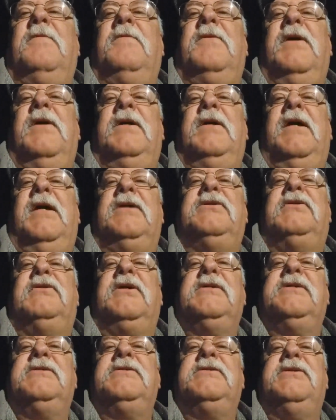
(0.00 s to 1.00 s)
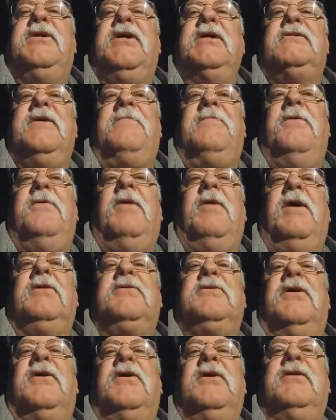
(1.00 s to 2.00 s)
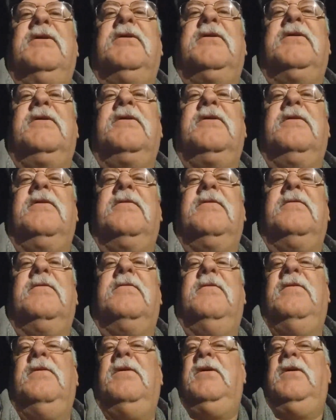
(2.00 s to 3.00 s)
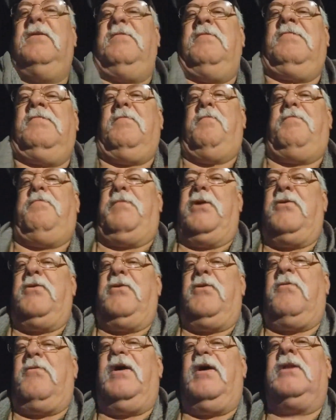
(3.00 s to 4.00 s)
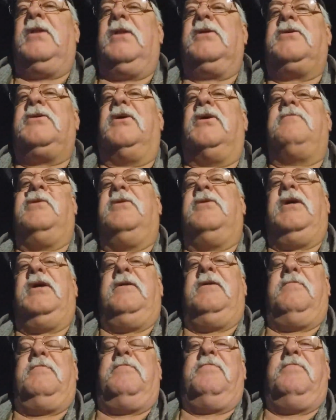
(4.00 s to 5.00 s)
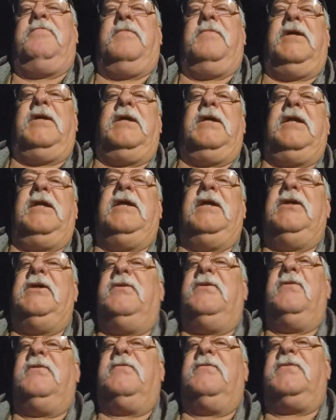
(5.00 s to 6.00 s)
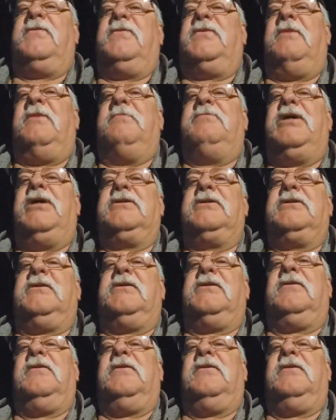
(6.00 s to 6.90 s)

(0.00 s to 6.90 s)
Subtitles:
now you guys up for a wild card, paranormal wild card tomorrow night? Any subjects?